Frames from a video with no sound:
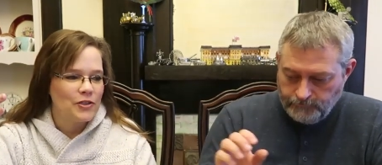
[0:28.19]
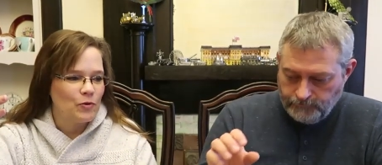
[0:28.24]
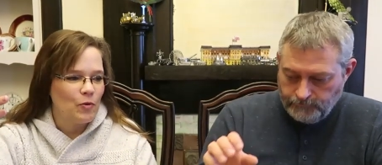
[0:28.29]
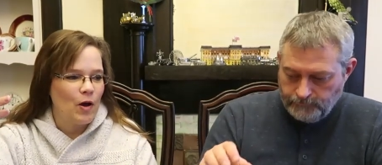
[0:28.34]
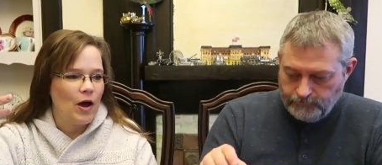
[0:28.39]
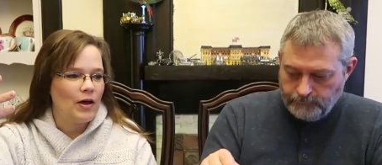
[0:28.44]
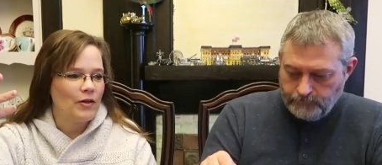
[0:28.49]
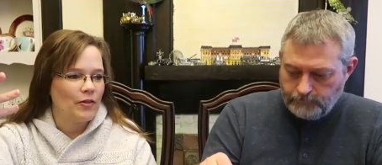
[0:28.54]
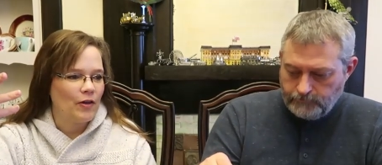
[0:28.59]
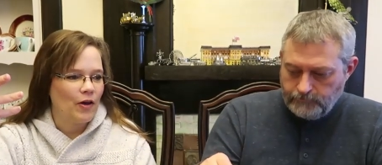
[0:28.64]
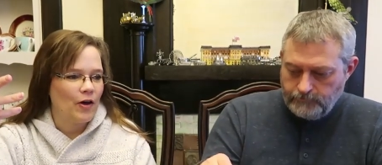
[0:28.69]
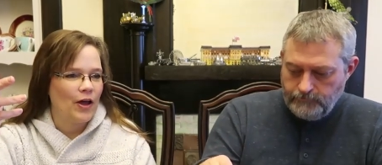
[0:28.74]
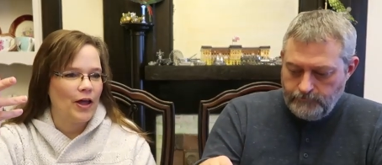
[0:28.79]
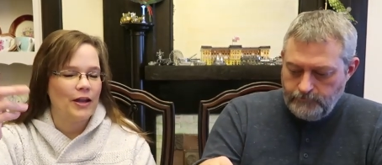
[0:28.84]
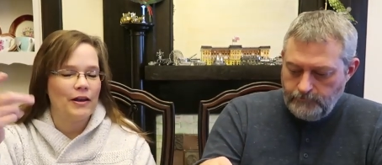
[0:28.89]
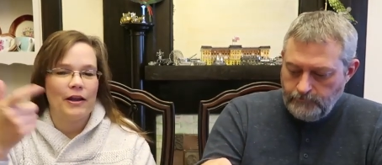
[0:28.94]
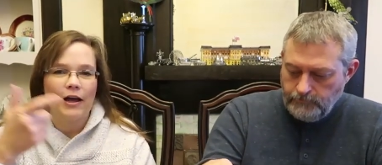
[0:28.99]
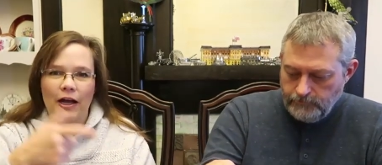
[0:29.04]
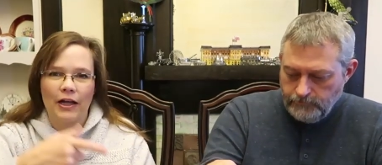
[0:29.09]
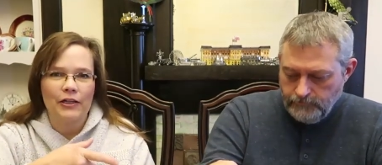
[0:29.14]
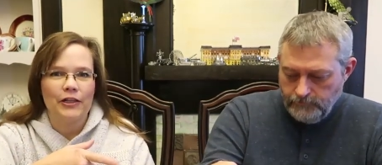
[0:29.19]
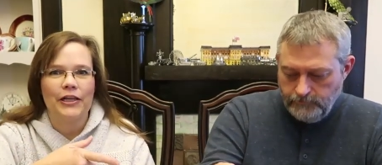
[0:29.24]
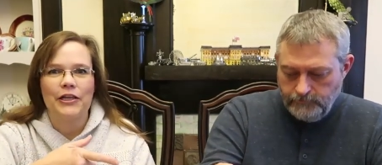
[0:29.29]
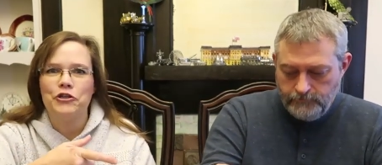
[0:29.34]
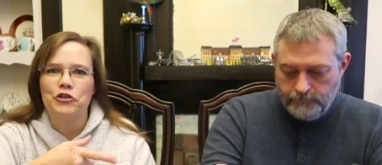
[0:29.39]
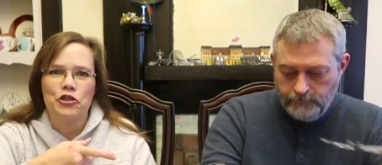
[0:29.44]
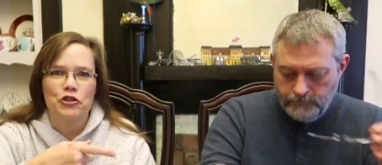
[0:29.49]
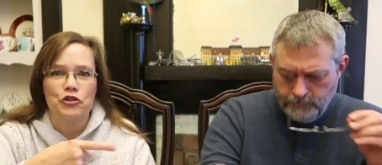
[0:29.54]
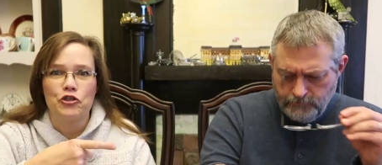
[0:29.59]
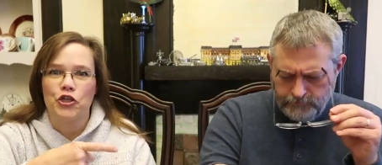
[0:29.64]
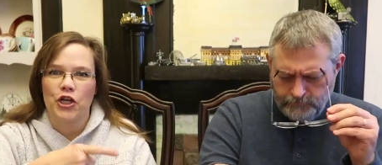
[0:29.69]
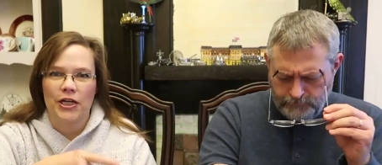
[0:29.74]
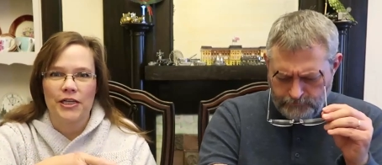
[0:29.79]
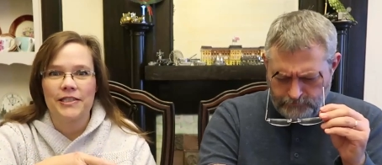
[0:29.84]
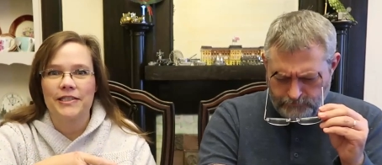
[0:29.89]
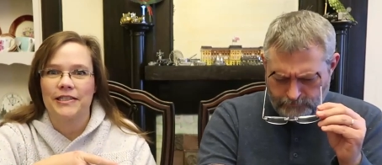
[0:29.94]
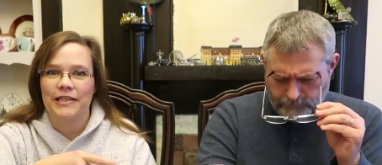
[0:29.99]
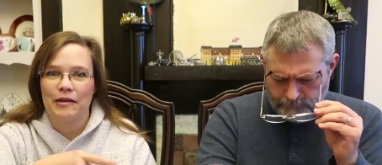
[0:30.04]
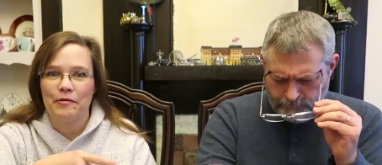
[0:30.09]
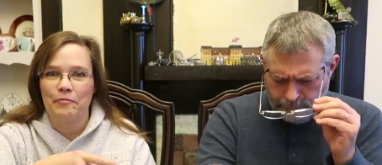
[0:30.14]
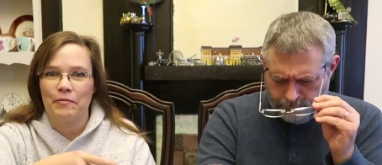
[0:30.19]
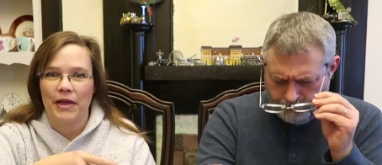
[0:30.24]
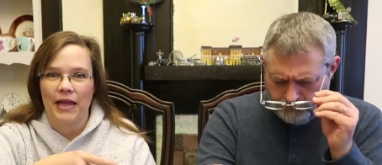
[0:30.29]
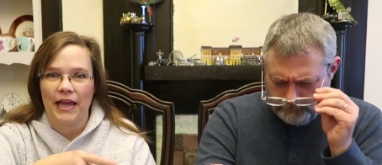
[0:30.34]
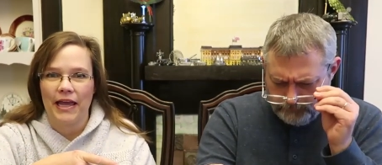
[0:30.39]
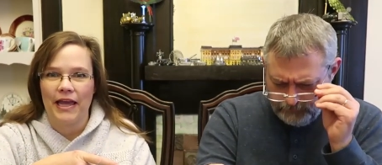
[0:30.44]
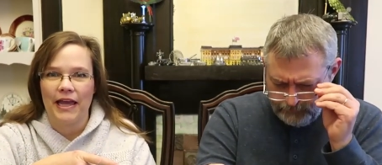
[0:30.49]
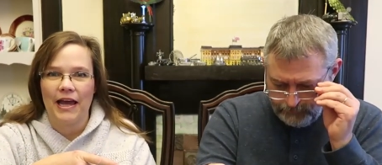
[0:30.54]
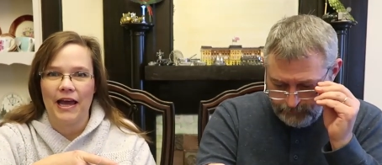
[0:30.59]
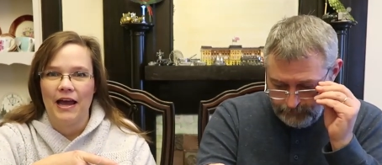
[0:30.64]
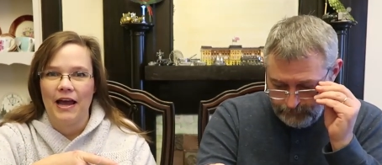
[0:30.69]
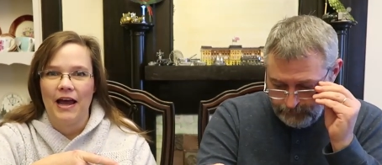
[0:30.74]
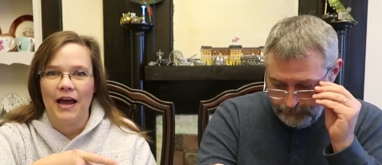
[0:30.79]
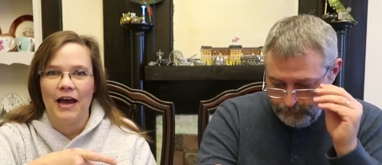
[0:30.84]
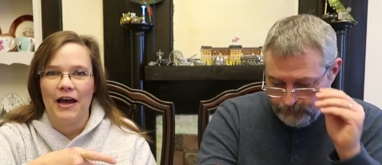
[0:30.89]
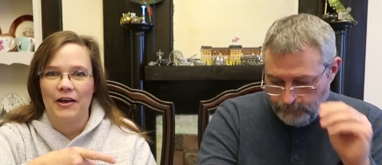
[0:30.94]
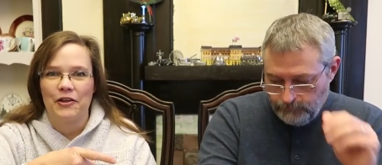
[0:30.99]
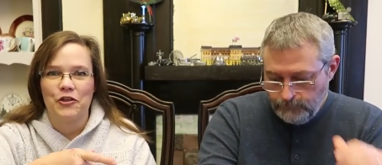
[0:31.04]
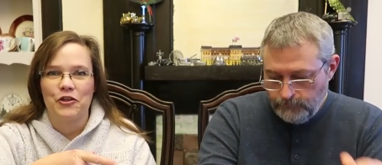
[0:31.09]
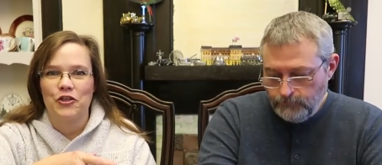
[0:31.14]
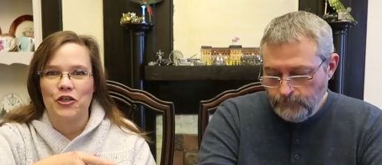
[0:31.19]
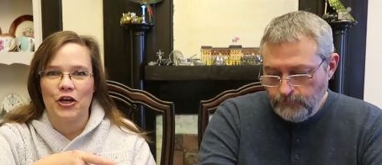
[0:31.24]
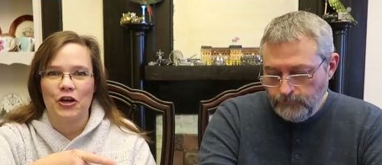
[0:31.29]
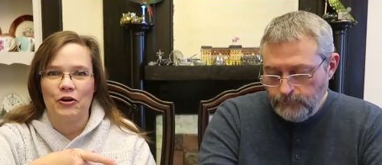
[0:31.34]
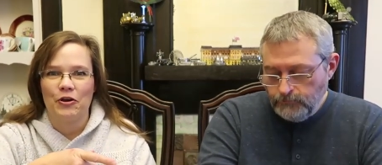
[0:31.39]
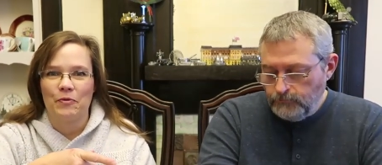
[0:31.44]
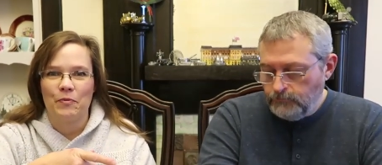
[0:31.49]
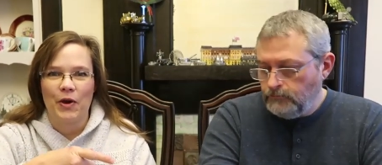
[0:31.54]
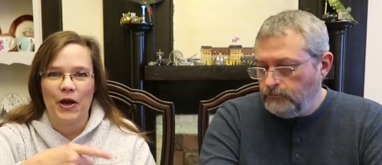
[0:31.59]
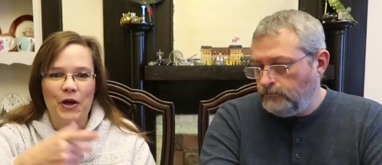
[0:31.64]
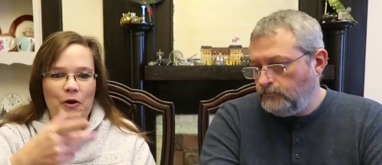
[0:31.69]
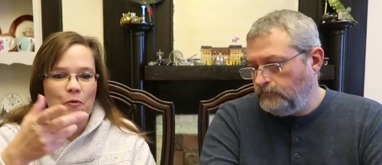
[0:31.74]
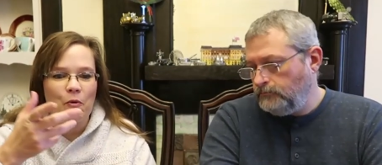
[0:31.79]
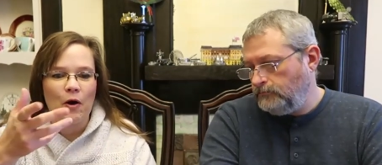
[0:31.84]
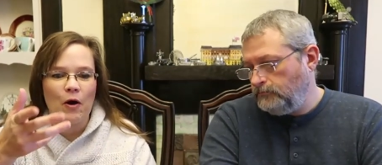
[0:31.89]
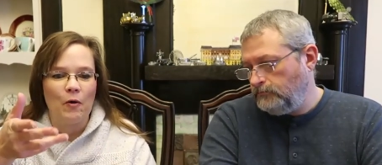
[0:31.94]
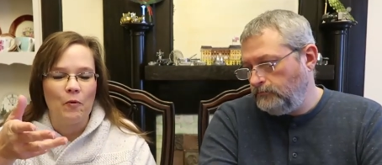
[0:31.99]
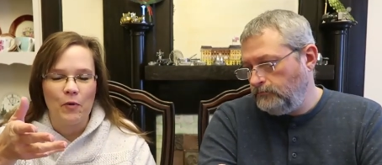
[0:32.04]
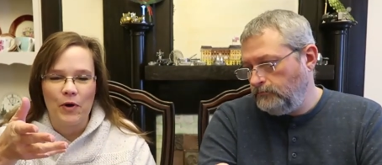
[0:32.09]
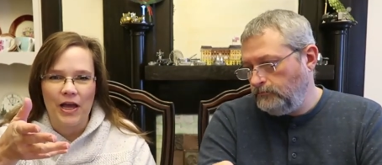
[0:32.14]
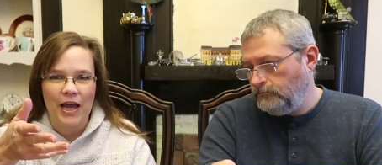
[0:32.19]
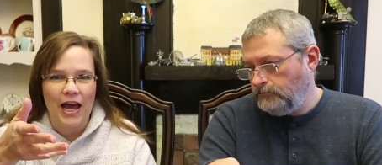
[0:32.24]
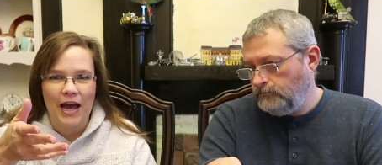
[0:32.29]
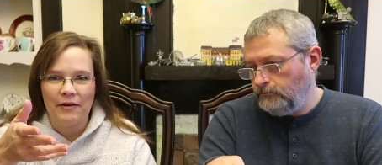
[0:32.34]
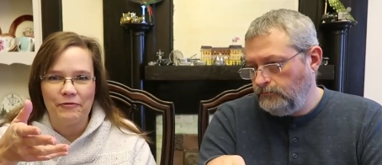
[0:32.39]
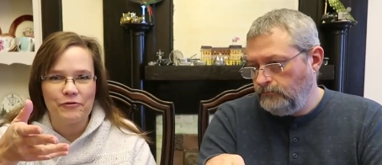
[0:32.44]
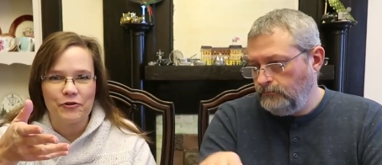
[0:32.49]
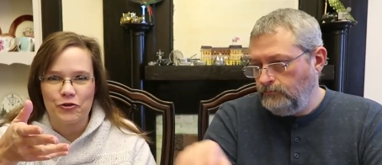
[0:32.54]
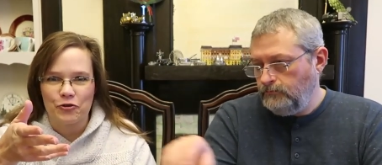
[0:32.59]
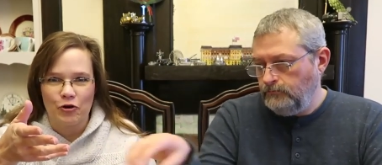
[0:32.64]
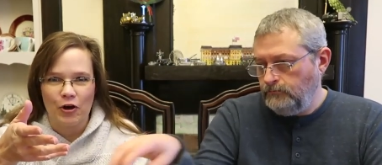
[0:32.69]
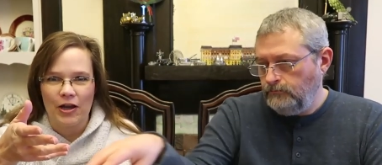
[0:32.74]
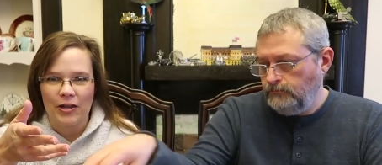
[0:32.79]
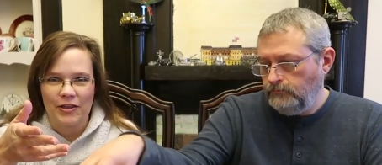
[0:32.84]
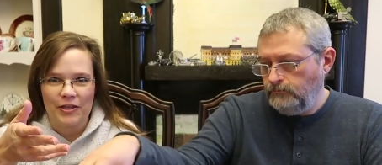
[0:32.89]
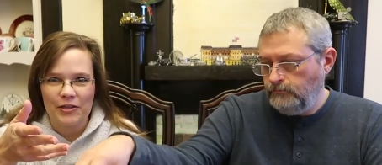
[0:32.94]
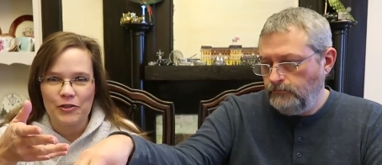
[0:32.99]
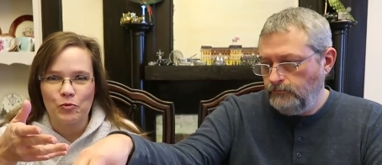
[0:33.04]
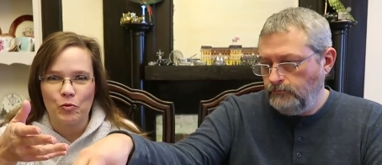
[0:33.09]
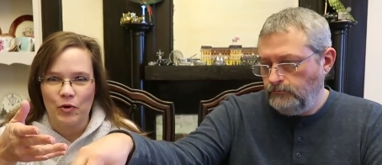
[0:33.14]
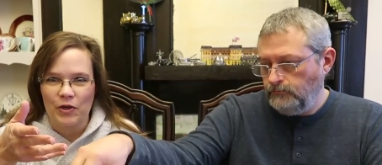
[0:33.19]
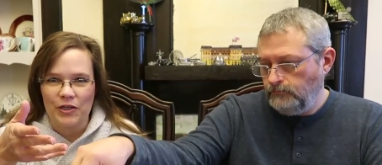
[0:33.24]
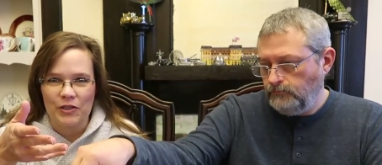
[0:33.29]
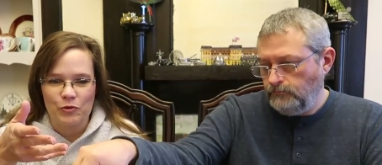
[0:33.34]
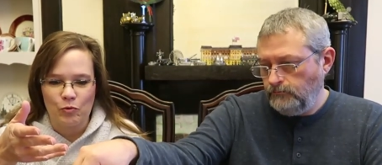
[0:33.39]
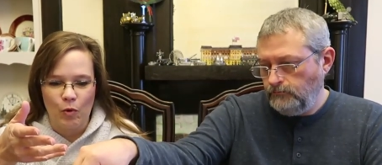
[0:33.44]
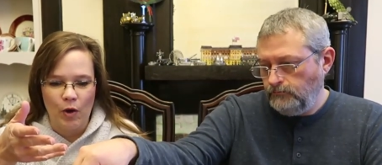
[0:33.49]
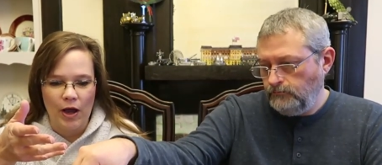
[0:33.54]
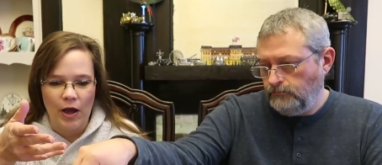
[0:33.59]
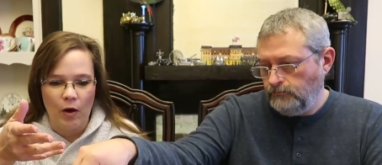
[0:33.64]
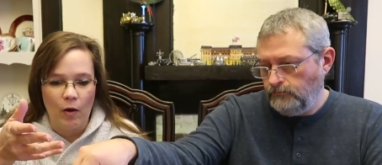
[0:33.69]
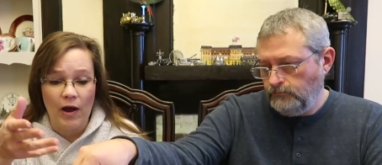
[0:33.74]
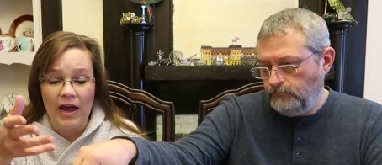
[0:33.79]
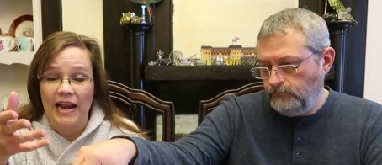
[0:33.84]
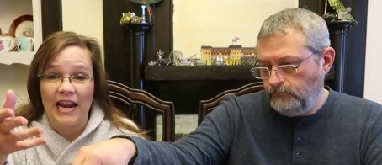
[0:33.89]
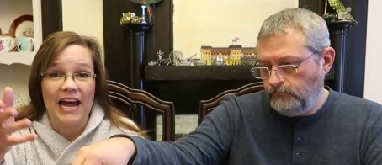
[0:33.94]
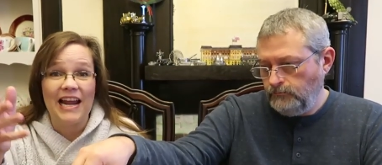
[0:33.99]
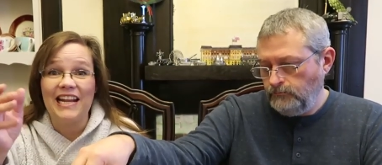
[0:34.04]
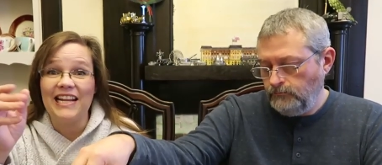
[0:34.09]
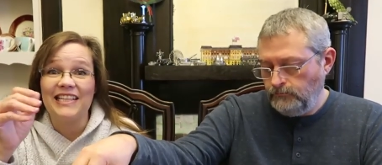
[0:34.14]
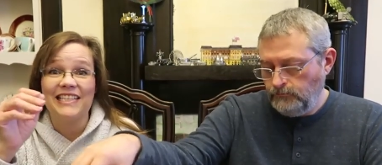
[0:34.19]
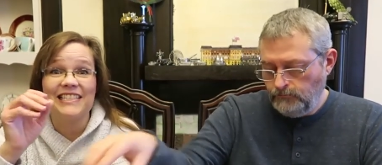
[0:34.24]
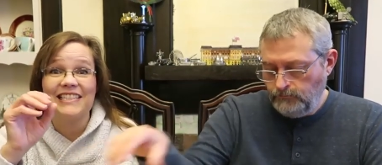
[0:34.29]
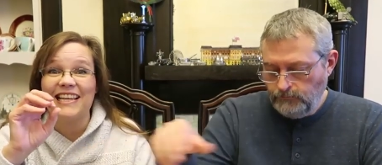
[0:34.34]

Speaker 1: So I thought, Alicia just sent me uh, the Cherry Bakewell. We have to try this one as well. And I didn't